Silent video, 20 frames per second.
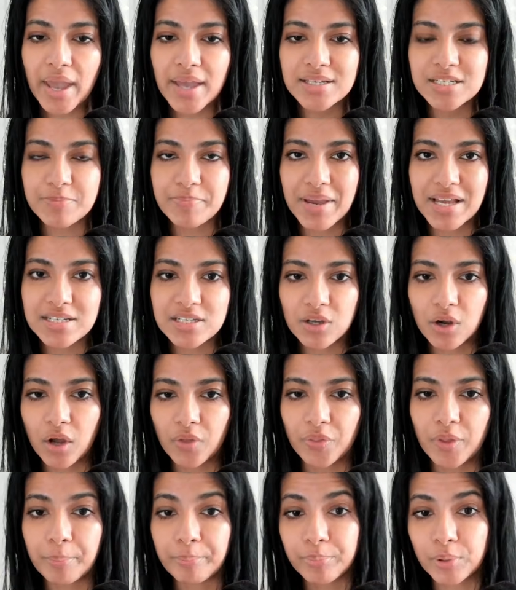depending
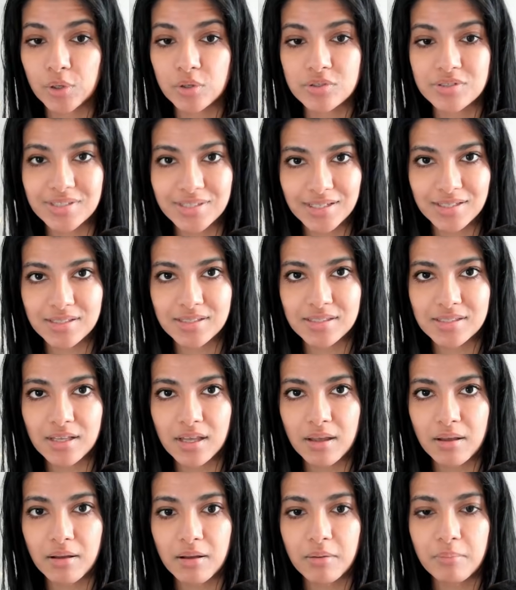on the person's
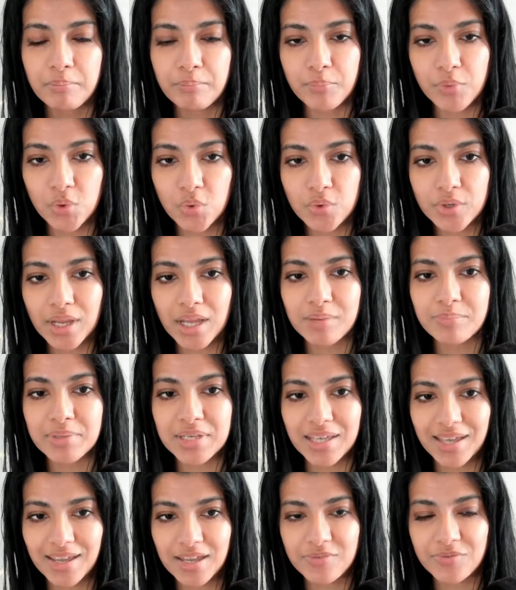mood and
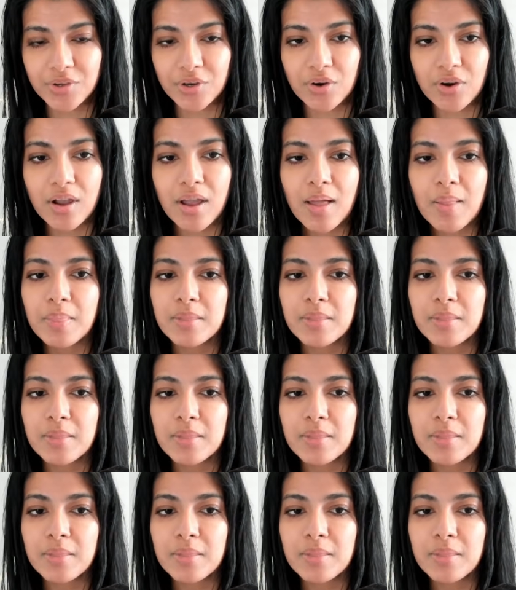behavior.